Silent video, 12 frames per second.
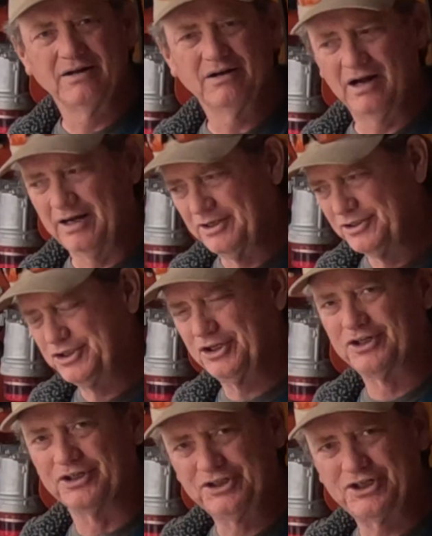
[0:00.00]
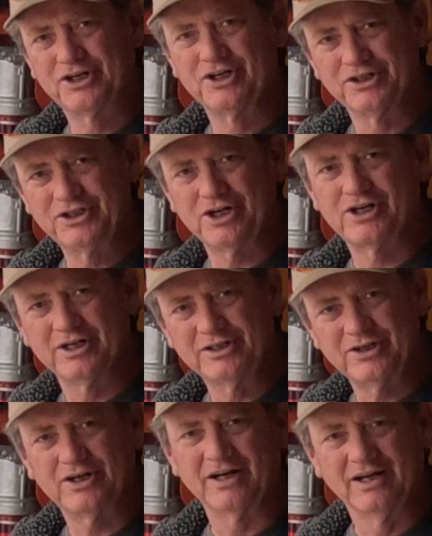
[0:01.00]
right? Chicka, chicka, chicka,
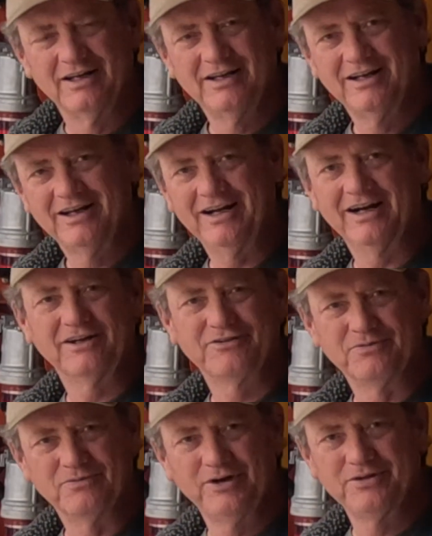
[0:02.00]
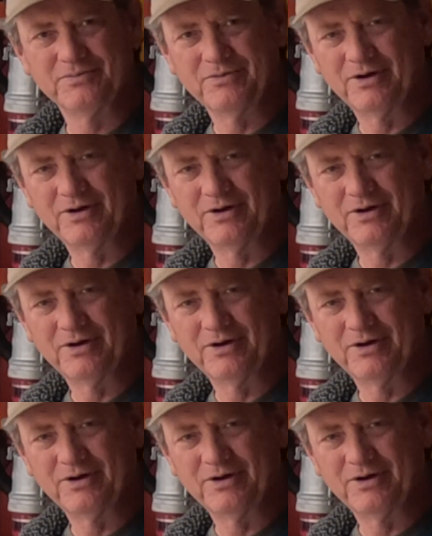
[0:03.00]
chicka. Hey, I got some rhythm